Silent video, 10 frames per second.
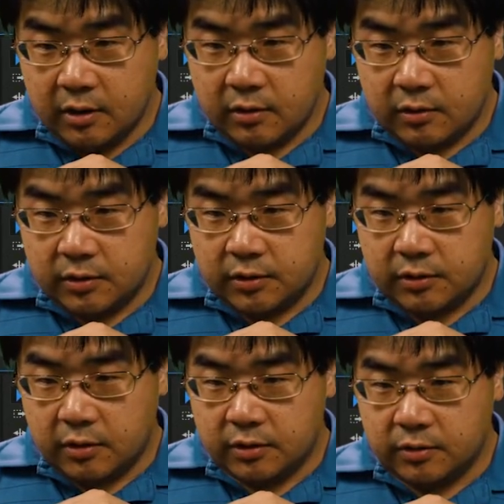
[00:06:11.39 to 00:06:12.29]
Of course,
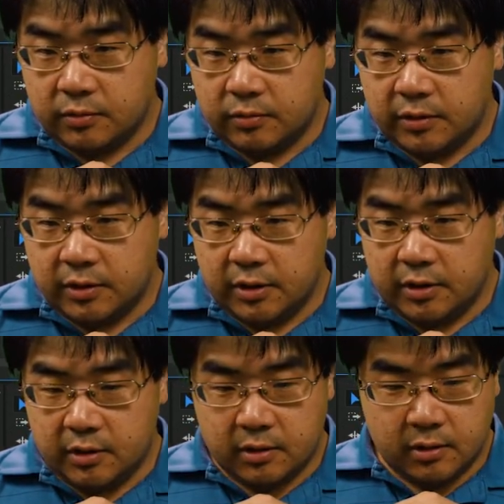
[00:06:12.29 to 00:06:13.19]
you're also
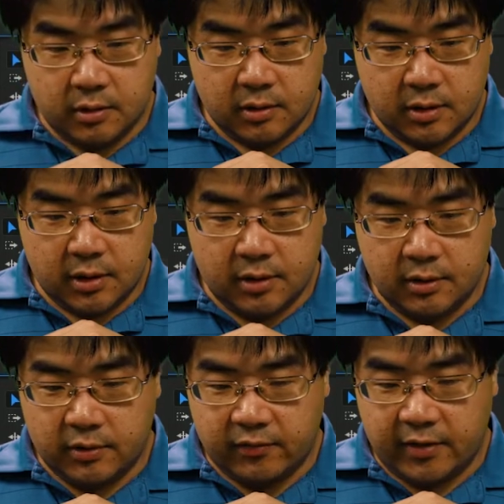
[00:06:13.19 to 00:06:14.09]
really kind
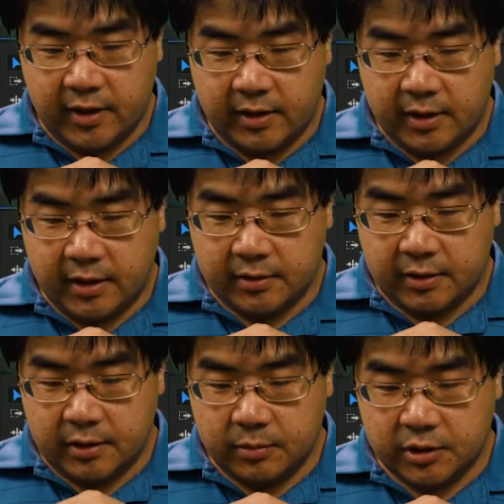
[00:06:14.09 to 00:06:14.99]
of flattening out
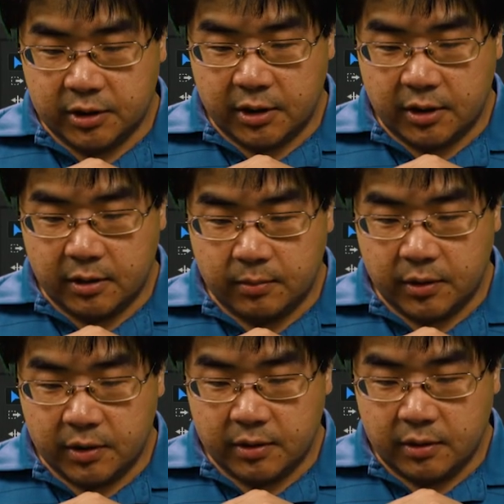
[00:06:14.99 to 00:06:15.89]
the image again,
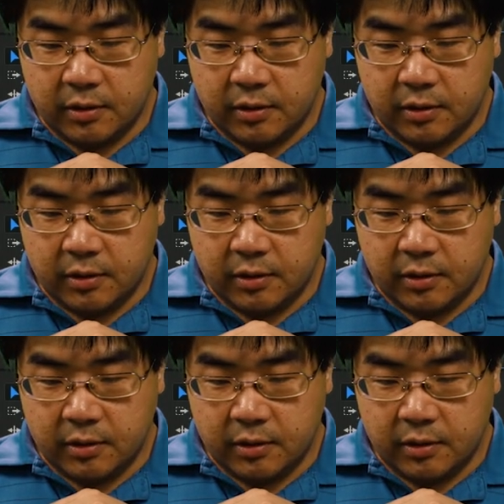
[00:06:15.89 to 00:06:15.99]
but